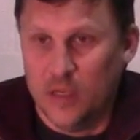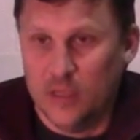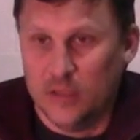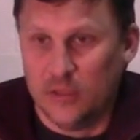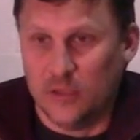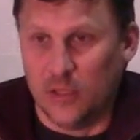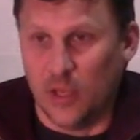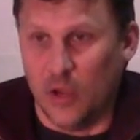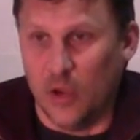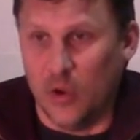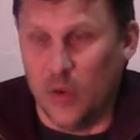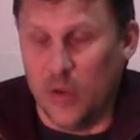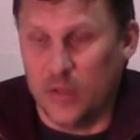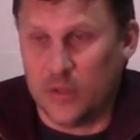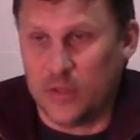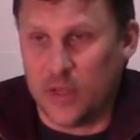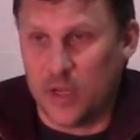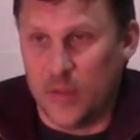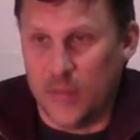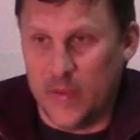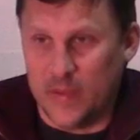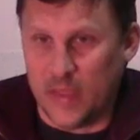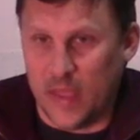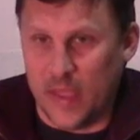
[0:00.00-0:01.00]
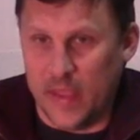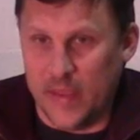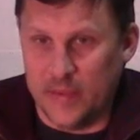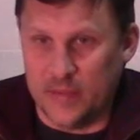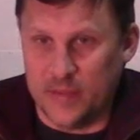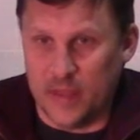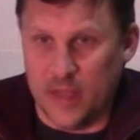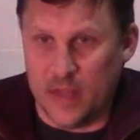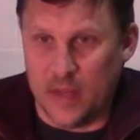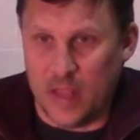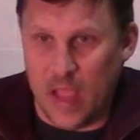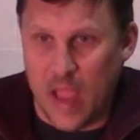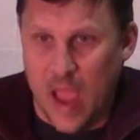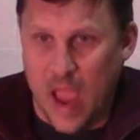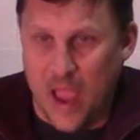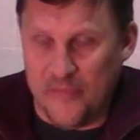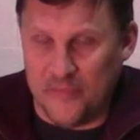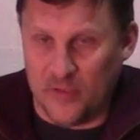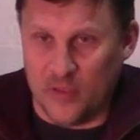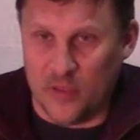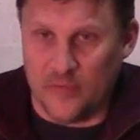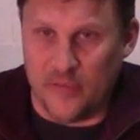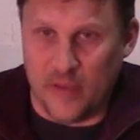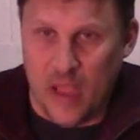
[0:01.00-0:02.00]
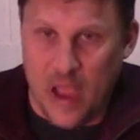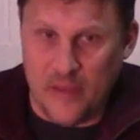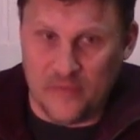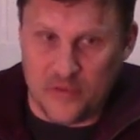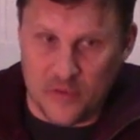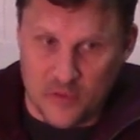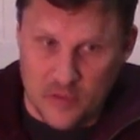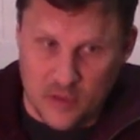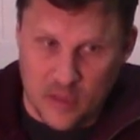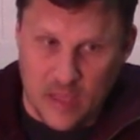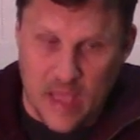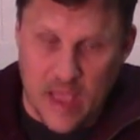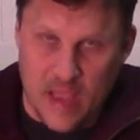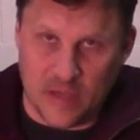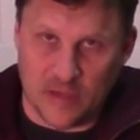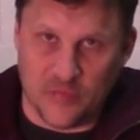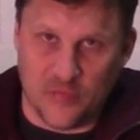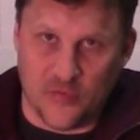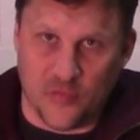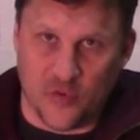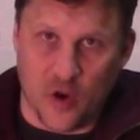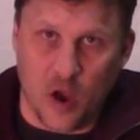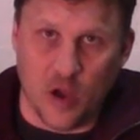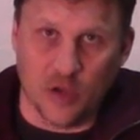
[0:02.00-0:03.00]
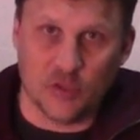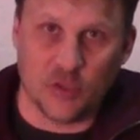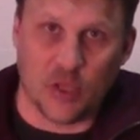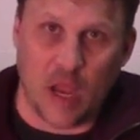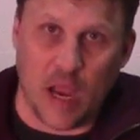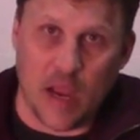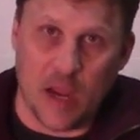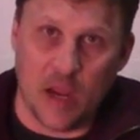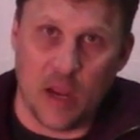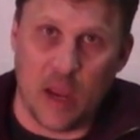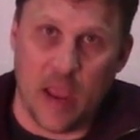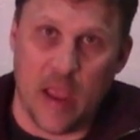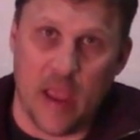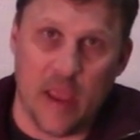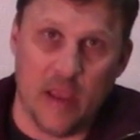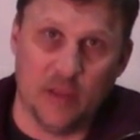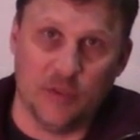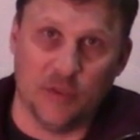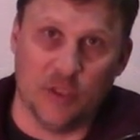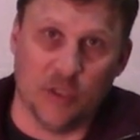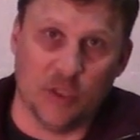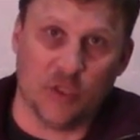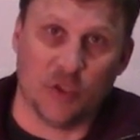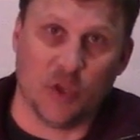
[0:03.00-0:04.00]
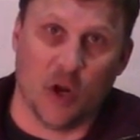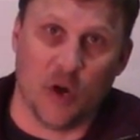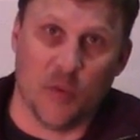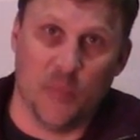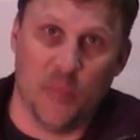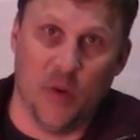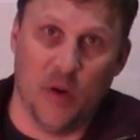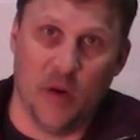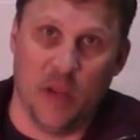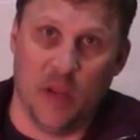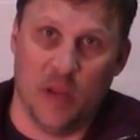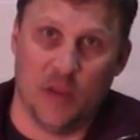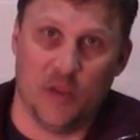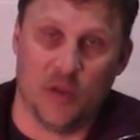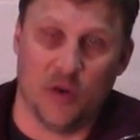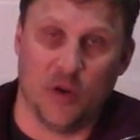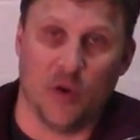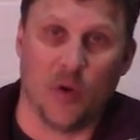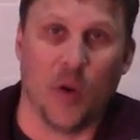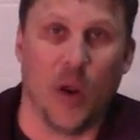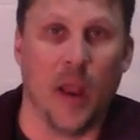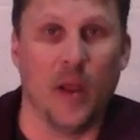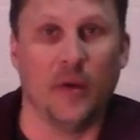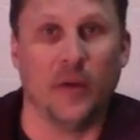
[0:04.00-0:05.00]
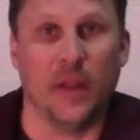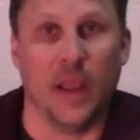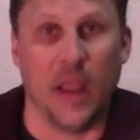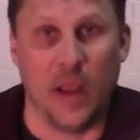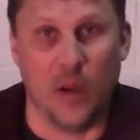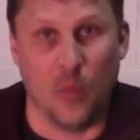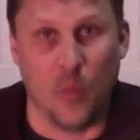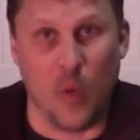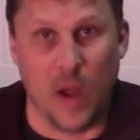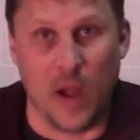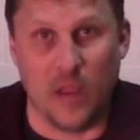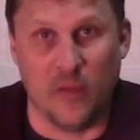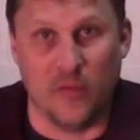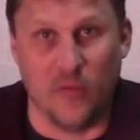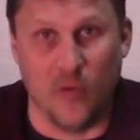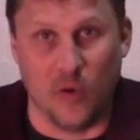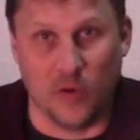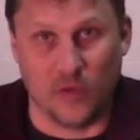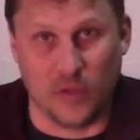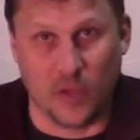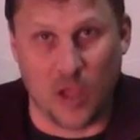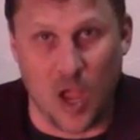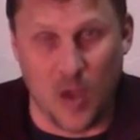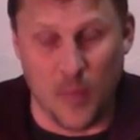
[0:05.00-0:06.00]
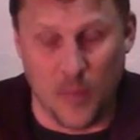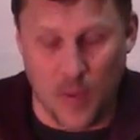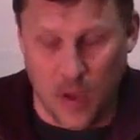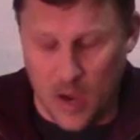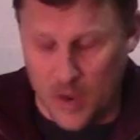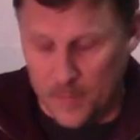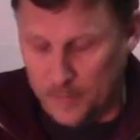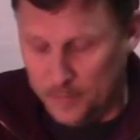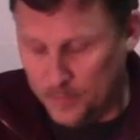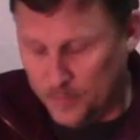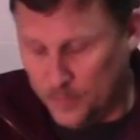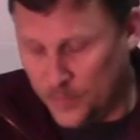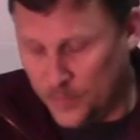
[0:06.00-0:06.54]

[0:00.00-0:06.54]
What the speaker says: So it's going to be things that after the last frost, I can go ahead and just start putting into the ground and waiting for it to come up.